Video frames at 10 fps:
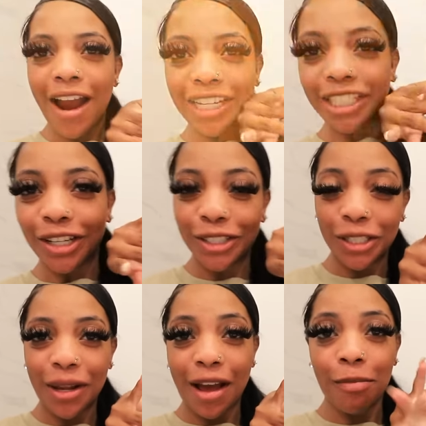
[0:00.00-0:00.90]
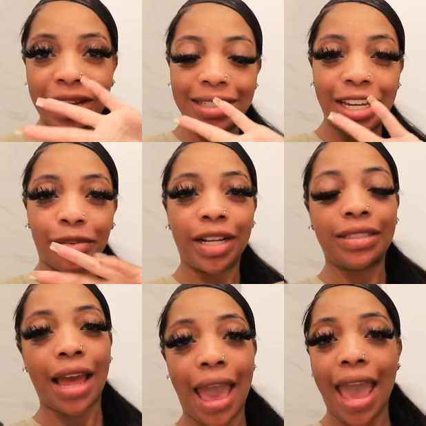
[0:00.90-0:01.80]
right, y'all, so now I'm about to get ready
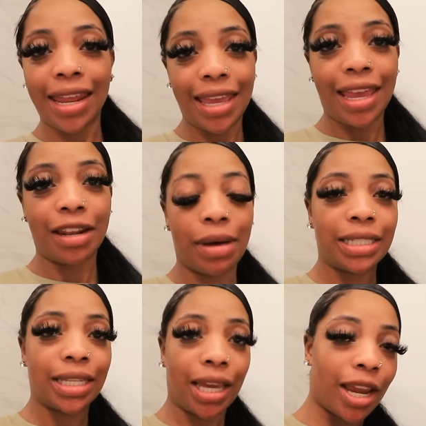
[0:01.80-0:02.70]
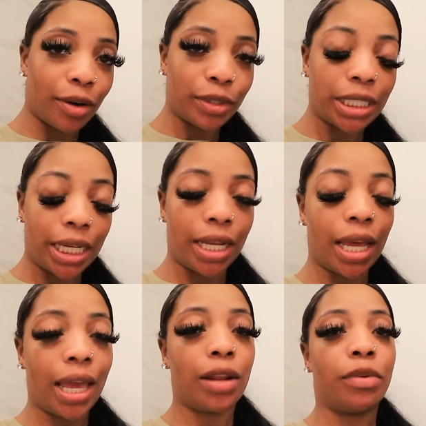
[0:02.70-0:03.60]
to add in my skincare
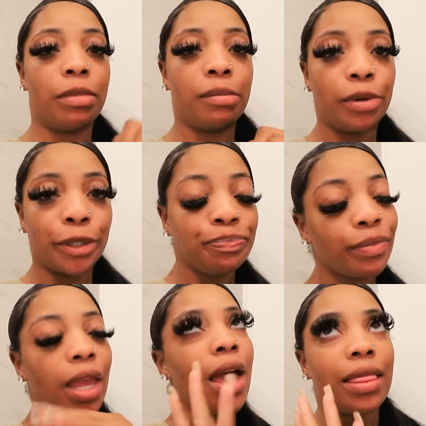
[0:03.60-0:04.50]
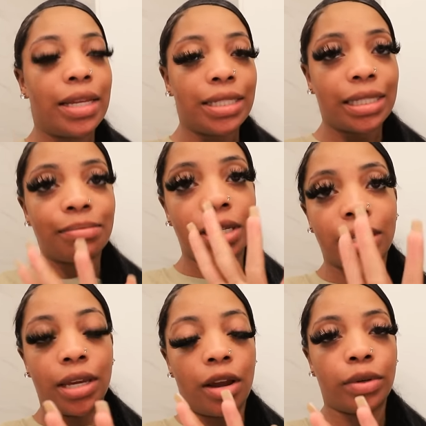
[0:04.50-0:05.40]
routine. And remember, this is my
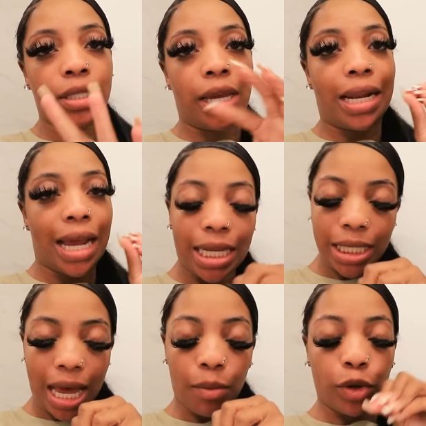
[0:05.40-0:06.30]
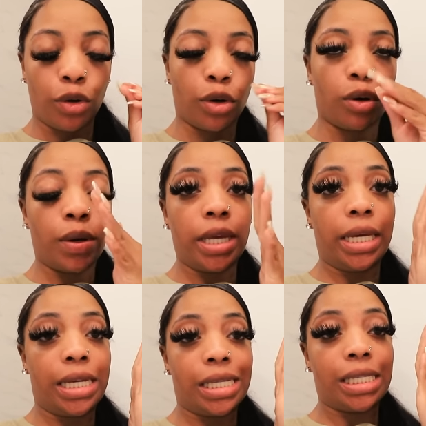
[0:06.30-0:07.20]
skincare routine at nighttime when your girl
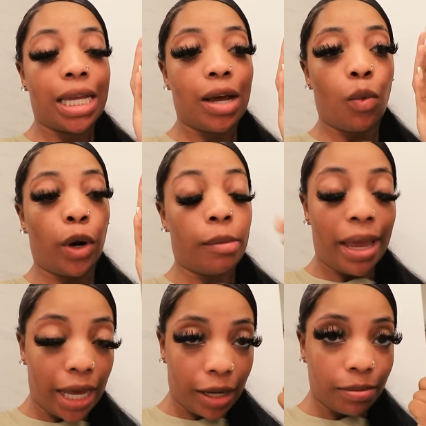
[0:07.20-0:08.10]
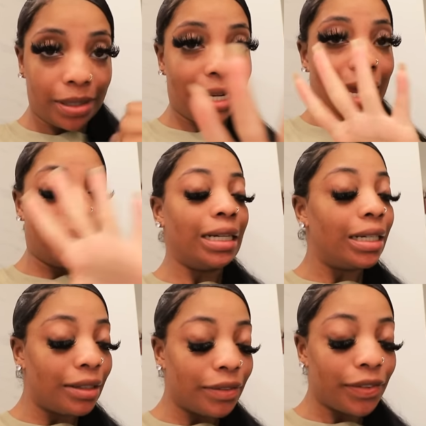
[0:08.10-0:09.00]
is wearing makeup the day
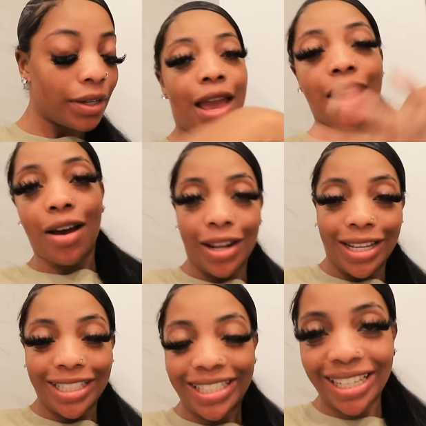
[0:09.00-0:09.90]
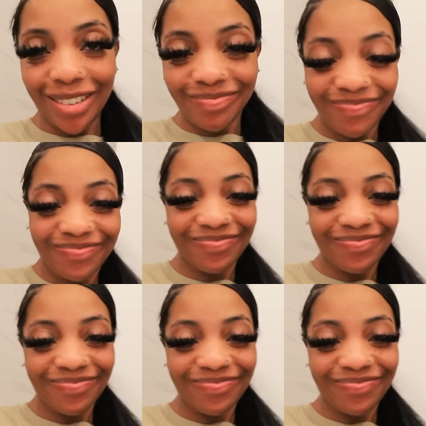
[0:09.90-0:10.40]
of and all of it. So